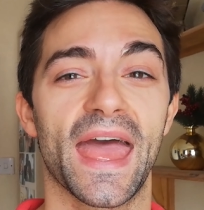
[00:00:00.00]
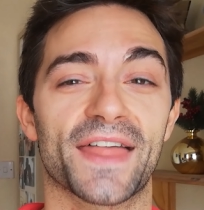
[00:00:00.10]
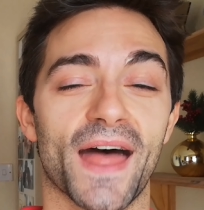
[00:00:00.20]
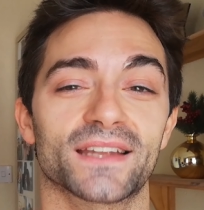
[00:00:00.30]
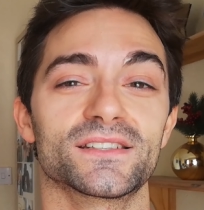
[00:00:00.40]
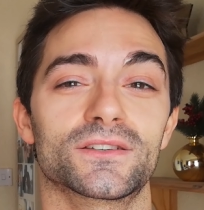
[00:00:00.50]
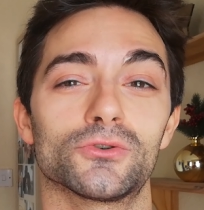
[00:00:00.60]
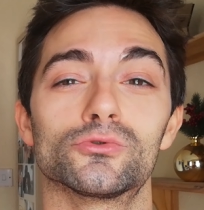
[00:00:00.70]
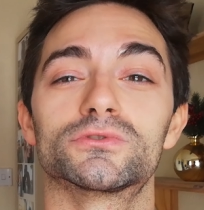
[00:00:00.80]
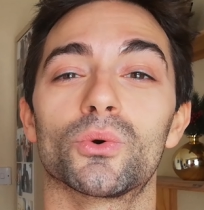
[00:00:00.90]
That is
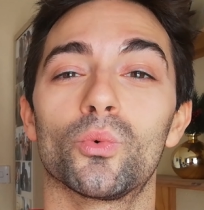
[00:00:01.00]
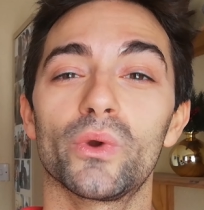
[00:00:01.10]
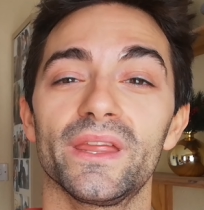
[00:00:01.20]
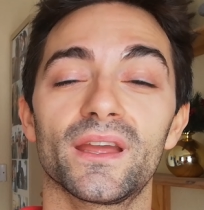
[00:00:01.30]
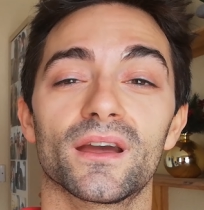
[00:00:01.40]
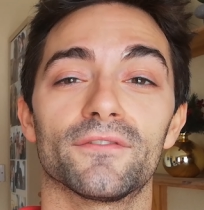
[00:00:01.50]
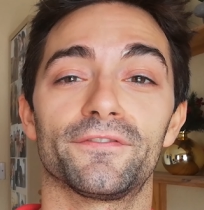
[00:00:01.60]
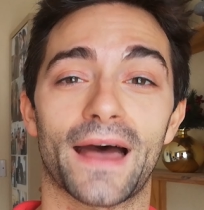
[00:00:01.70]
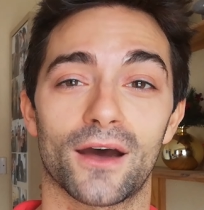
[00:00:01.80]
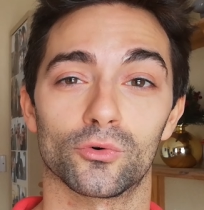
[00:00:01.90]
called weak
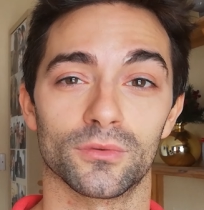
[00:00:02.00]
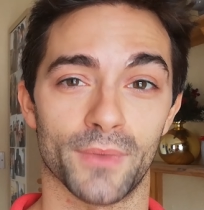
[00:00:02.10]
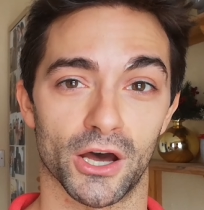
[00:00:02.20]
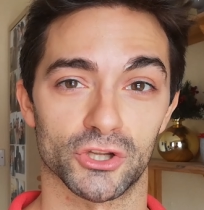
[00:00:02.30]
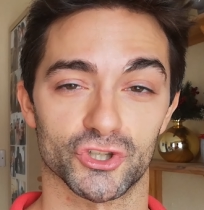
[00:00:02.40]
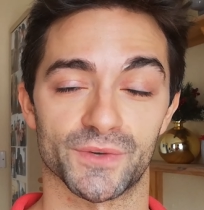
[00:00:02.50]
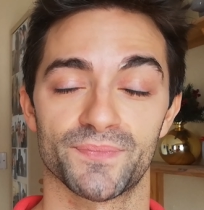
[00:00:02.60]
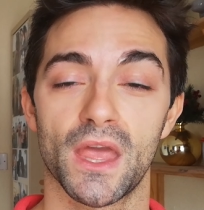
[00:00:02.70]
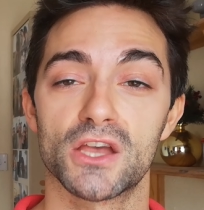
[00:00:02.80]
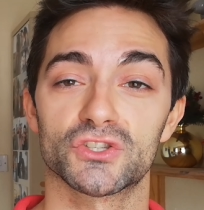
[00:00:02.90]
vowel merger.
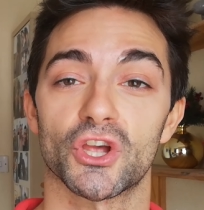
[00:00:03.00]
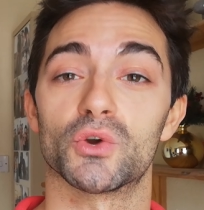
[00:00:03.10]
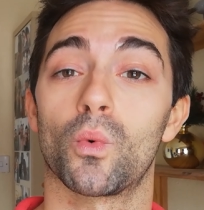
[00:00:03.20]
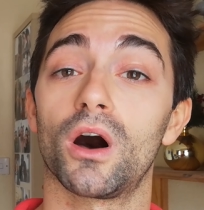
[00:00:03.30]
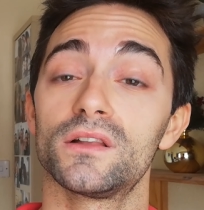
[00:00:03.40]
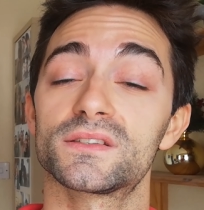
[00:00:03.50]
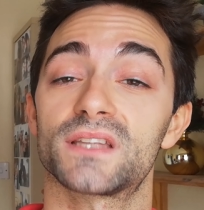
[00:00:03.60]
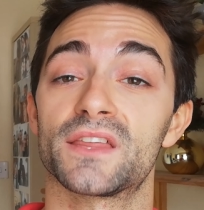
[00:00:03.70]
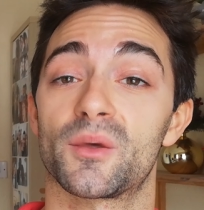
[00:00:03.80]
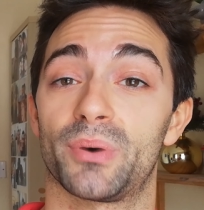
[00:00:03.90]
So whilst
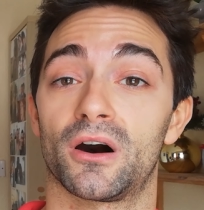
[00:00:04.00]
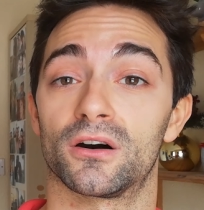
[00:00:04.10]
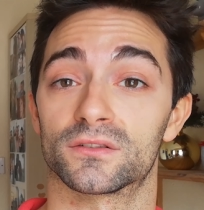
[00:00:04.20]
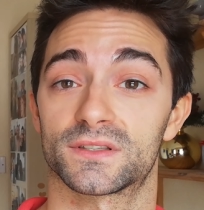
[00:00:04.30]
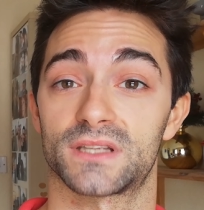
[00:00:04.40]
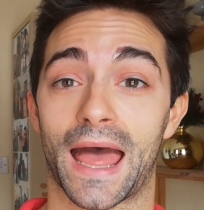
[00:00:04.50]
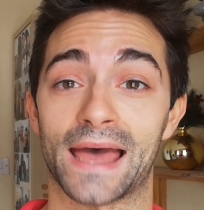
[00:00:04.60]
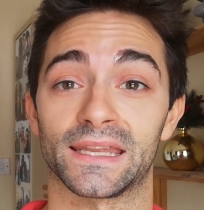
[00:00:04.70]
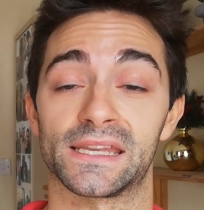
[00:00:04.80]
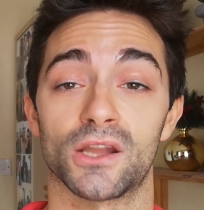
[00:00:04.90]
in the past
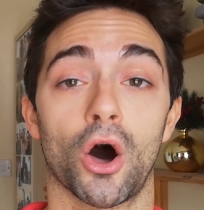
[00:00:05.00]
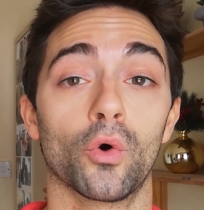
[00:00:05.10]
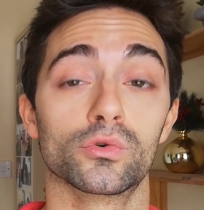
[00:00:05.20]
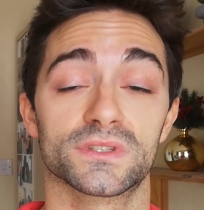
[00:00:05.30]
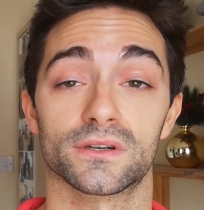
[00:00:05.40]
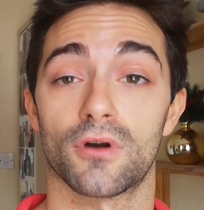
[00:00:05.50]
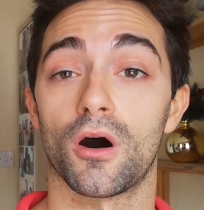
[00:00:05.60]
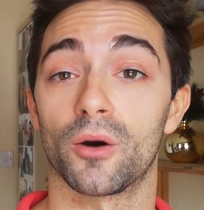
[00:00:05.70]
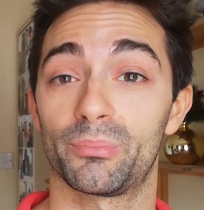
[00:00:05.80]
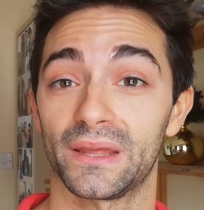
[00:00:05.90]
and in older
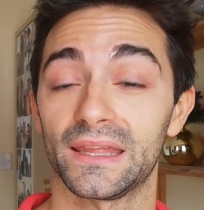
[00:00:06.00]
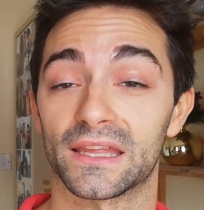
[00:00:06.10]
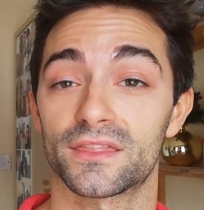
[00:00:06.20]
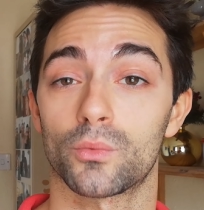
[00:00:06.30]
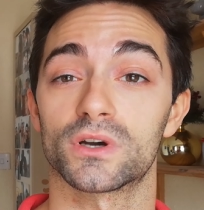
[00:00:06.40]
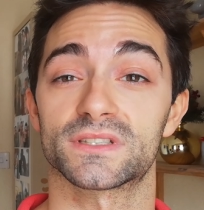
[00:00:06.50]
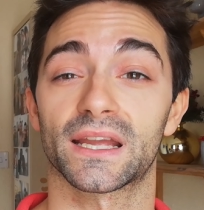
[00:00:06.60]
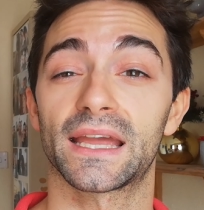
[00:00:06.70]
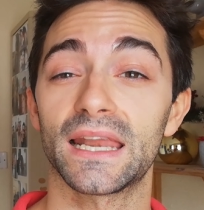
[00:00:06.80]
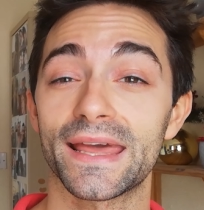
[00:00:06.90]
R P there was a
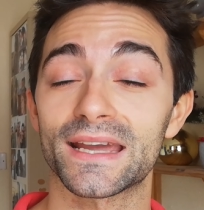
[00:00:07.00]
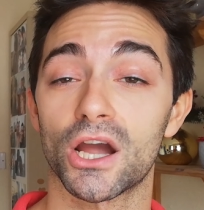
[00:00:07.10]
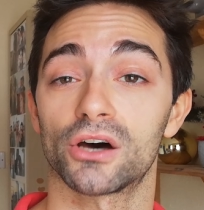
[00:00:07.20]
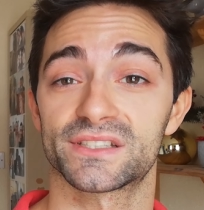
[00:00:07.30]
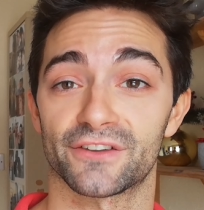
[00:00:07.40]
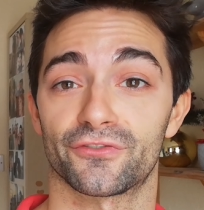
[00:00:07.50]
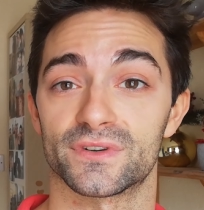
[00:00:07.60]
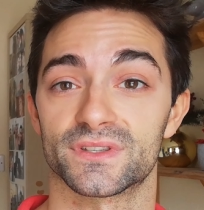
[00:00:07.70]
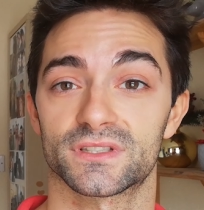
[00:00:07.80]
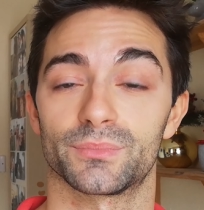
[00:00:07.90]
clear-cut
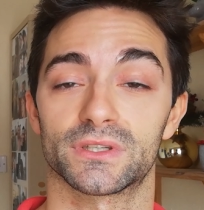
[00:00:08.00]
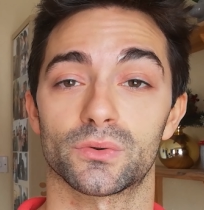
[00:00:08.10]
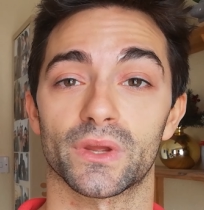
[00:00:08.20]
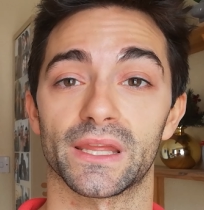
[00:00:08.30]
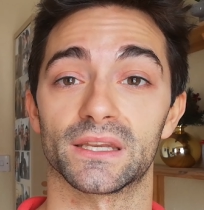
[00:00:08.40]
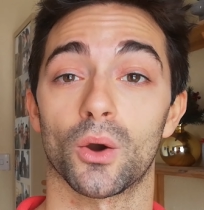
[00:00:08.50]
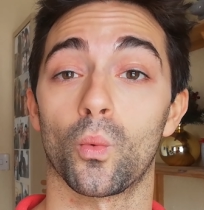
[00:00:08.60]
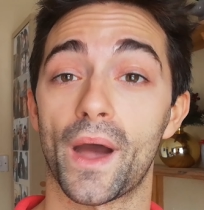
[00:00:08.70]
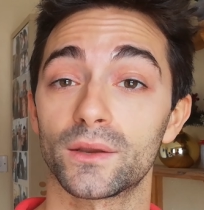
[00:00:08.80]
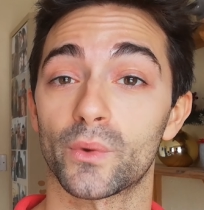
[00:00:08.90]
difference between
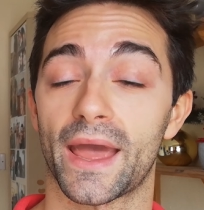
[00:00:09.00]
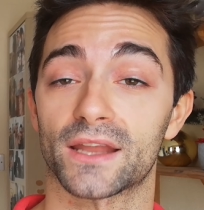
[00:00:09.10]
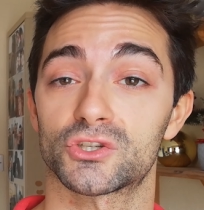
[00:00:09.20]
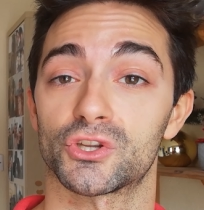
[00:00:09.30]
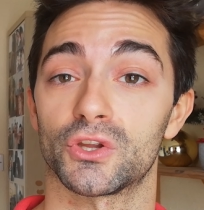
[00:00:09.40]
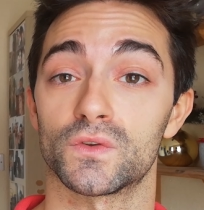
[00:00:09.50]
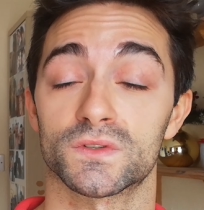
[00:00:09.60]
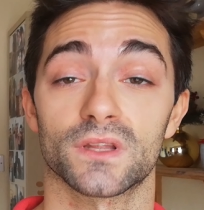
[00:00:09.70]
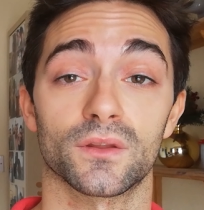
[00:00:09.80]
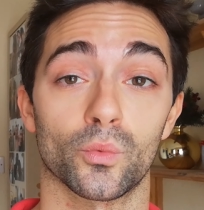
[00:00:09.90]
when we had to
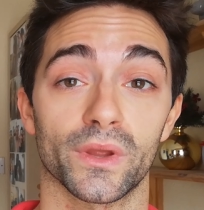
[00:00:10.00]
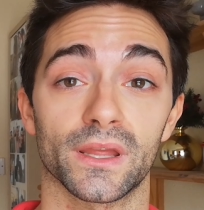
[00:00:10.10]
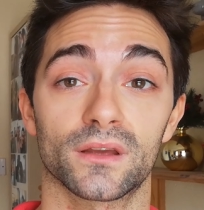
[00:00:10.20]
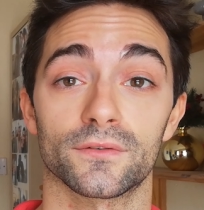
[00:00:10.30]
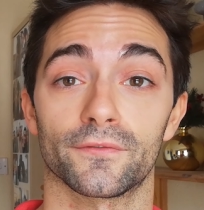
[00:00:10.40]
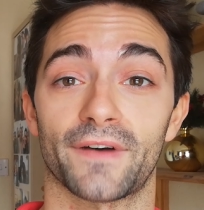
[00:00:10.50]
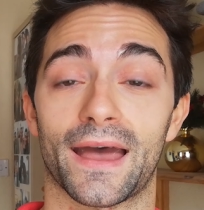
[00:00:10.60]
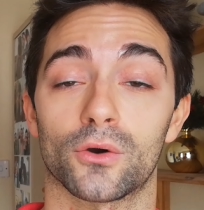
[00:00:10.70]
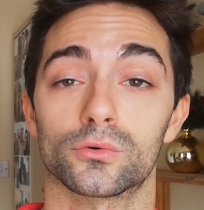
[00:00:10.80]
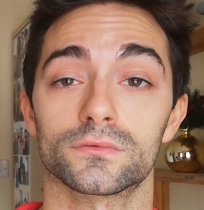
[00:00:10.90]
use the weak
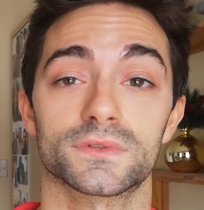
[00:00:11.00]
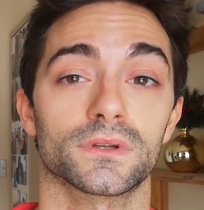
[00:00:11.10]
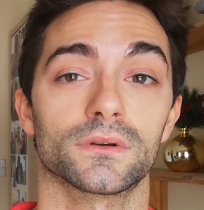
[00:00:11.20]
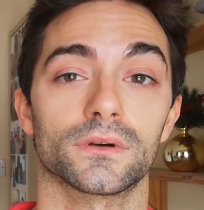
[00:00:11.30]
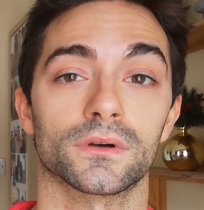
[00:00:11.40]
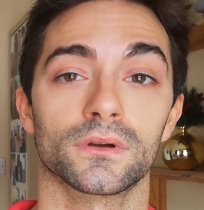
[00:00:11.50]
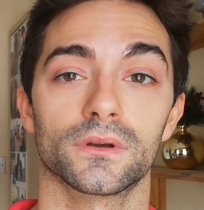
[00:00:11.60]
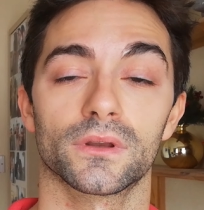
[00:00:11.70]
vowels uh,